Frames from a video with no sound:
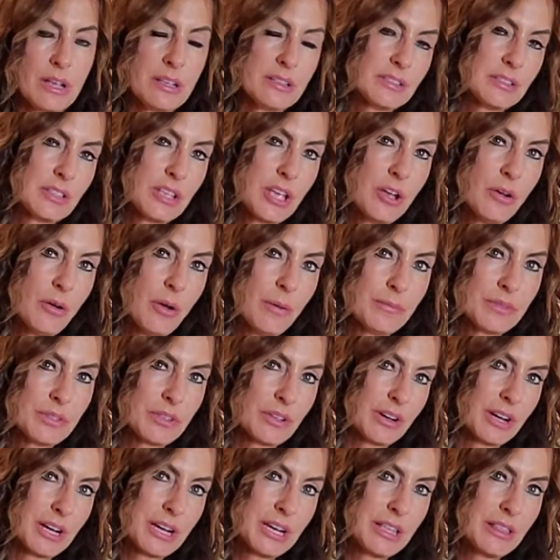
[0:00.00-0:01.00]
So I'm
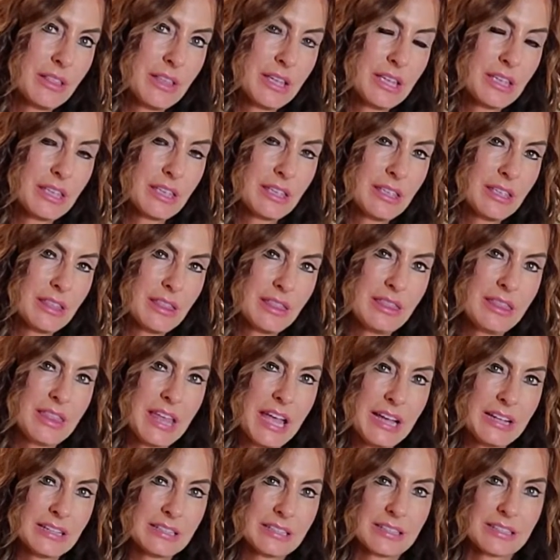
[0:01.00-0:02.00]
sorry, like
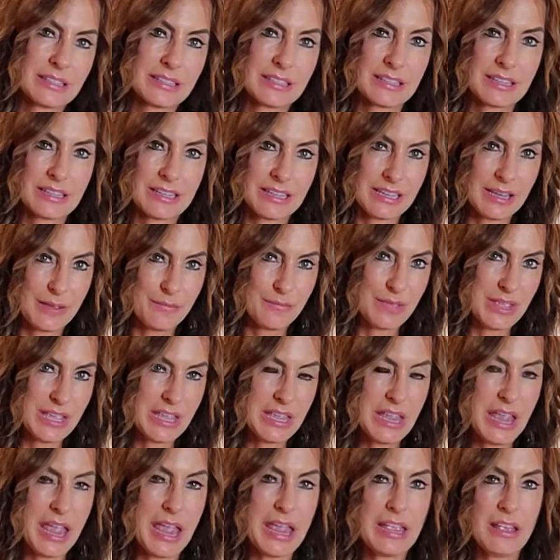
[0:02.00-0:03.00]
that's can
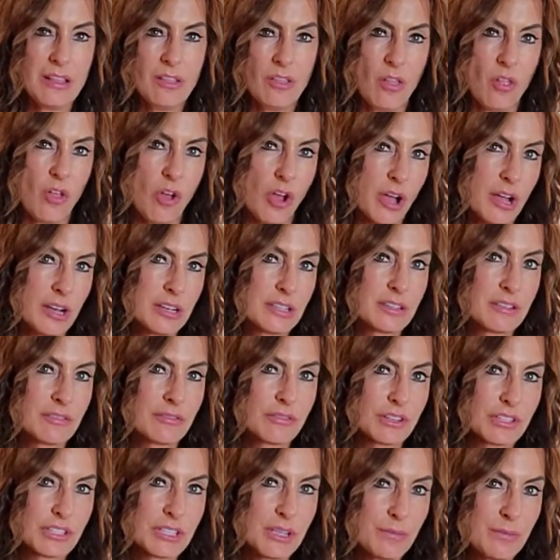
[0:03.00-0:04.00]
be a lot
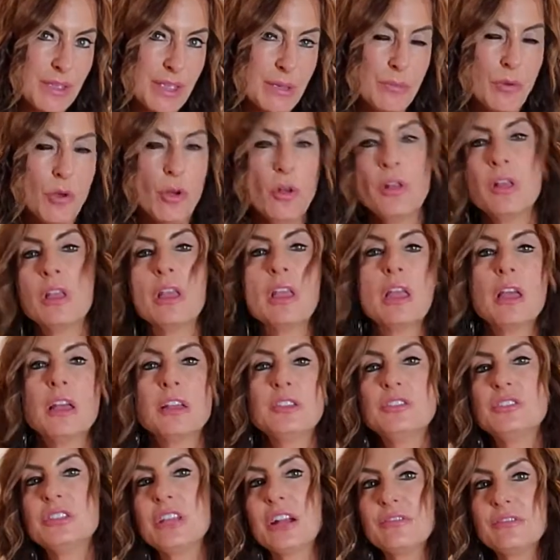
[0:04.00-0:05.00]
for some people.
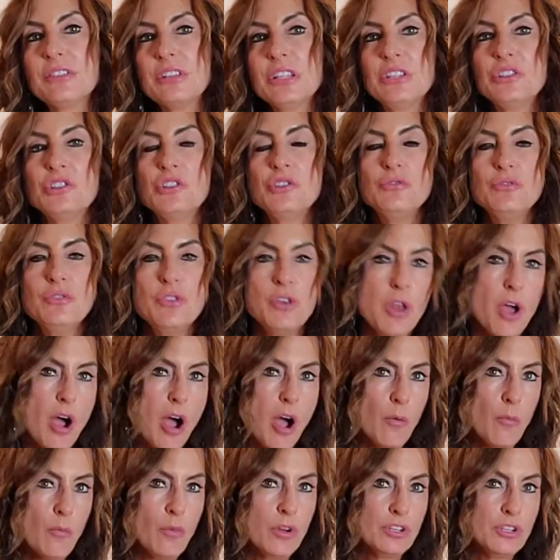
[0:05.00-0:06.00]
Definitely do
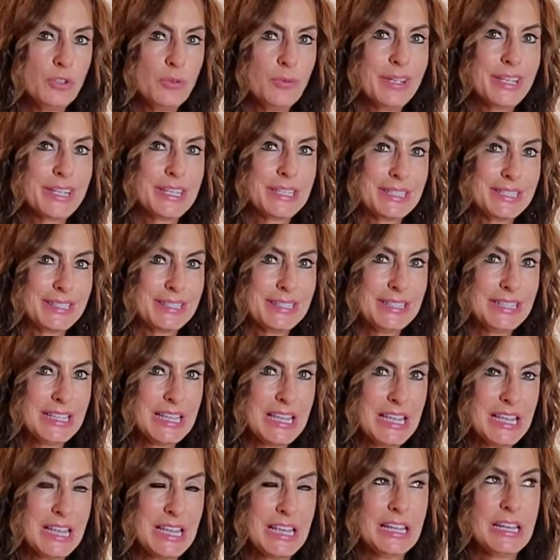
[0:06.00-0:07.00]
not want to
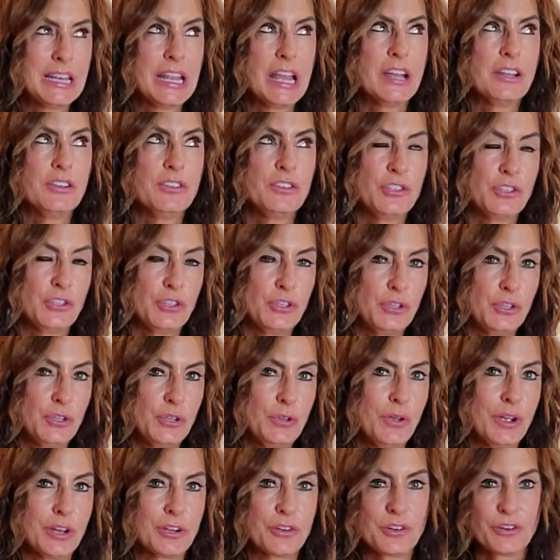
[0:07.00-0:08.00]
exceed
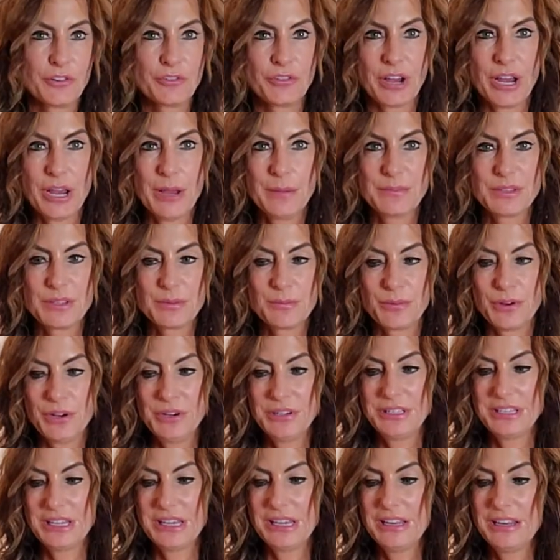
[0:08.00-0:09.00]
200 grams of
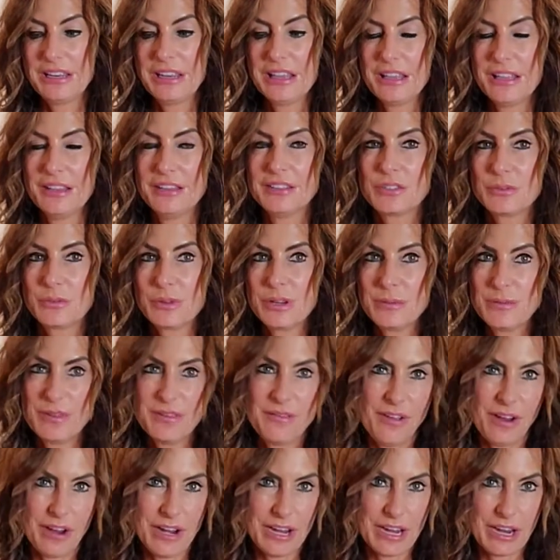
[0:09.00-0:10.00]
protein. So I want to
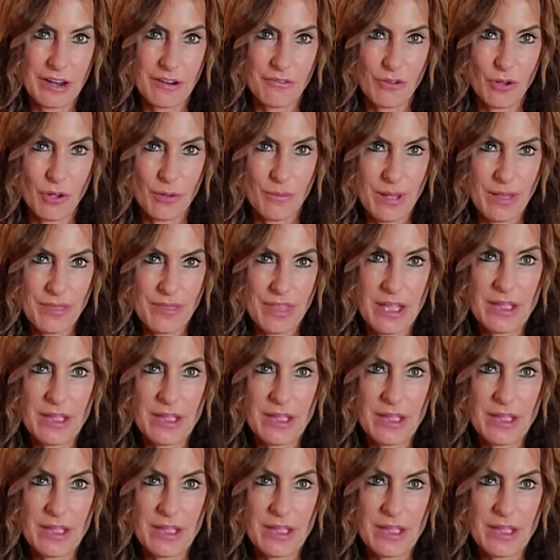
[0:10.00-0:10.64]
be very careful about